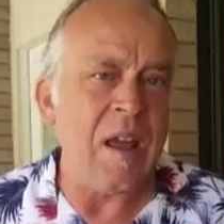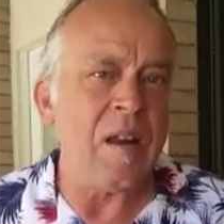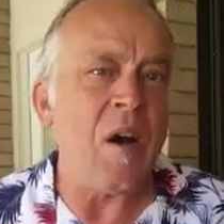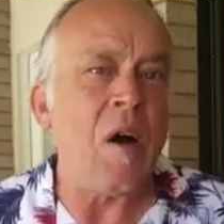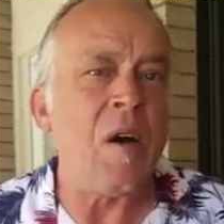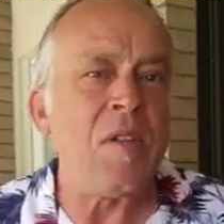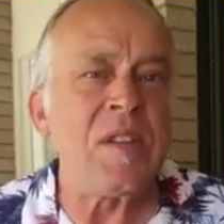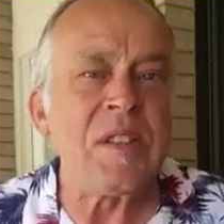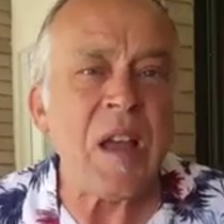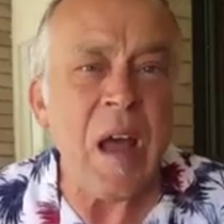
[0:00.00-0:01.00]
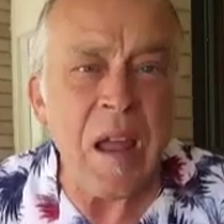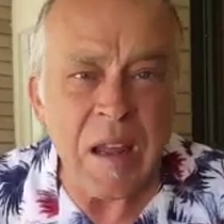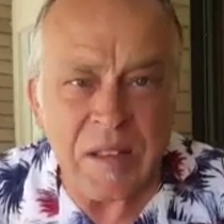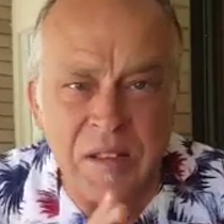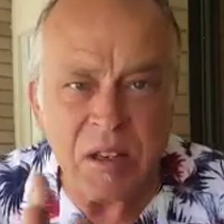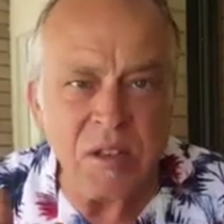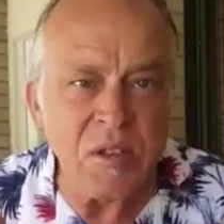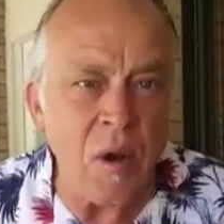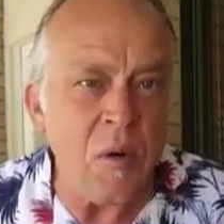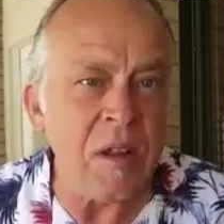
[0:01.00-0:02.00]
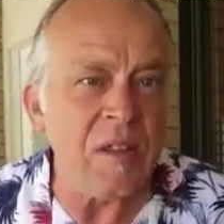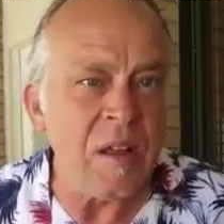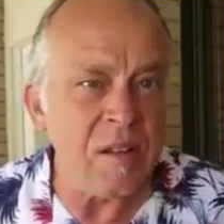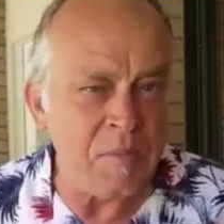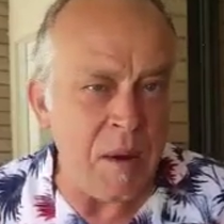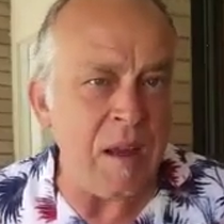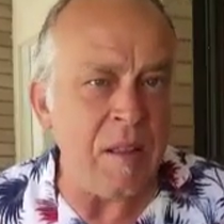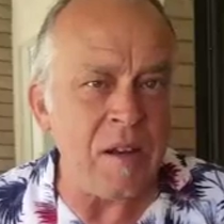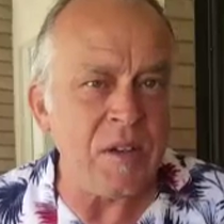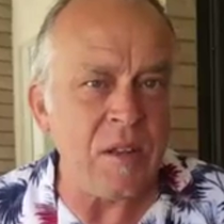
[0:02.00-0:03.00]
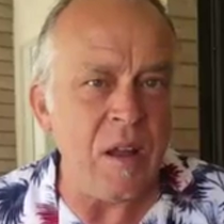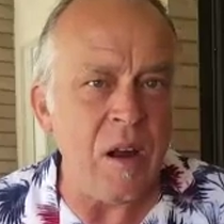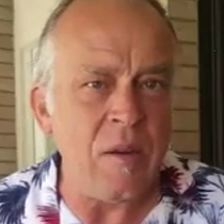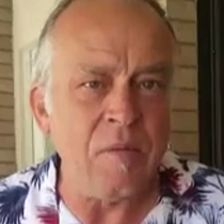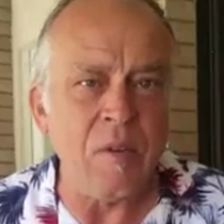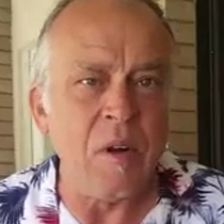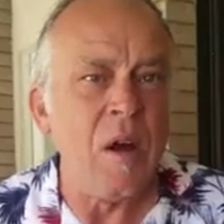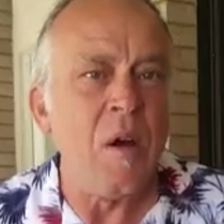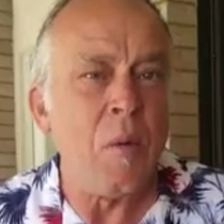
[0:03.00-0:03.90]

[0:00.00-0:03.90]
and all the science is showing that it's biologically harmful.